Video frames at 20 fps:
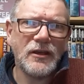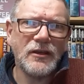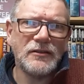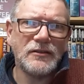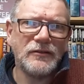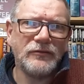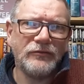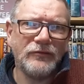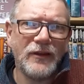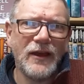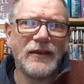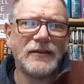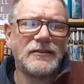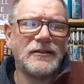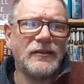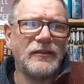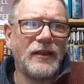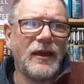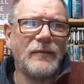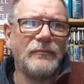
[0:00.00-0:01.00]
at
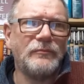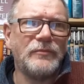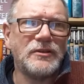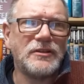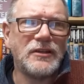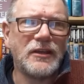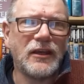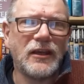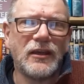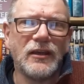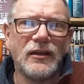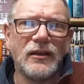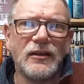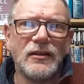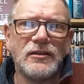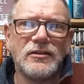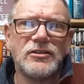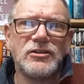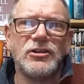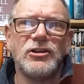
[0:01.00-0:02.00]
deflecting that particular
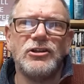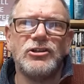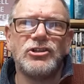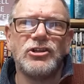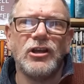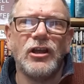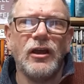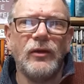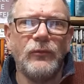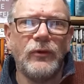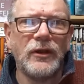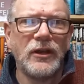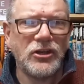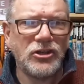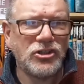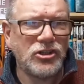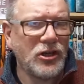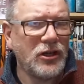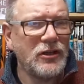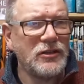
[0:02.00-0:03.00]
searchlight when it
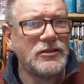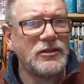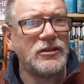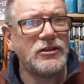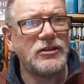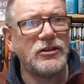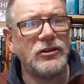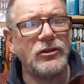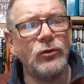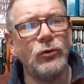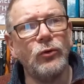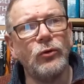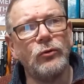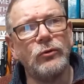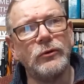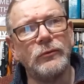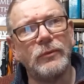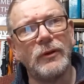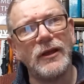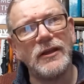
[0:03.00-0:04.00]
shines into the
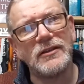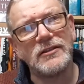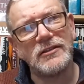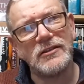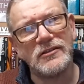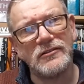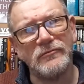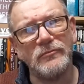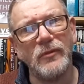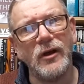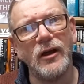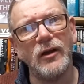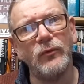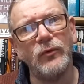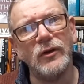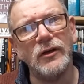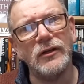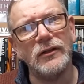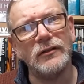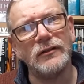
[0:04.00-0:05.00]
awkward places of my
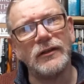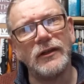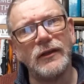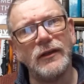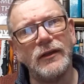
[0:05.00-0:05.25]
world.